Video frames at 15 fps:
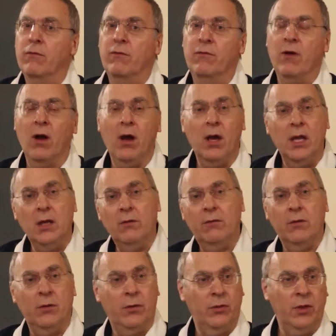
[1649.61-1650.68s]
5
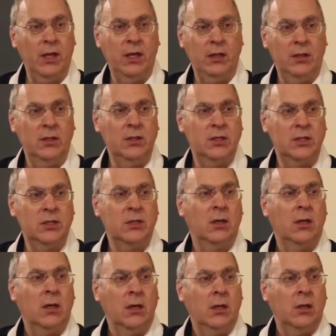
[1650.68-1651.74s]
things
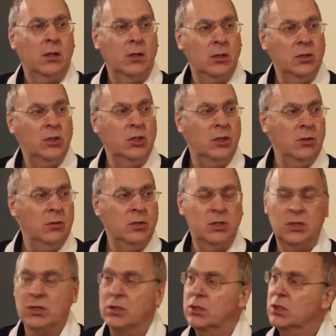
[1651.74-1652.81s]
conduce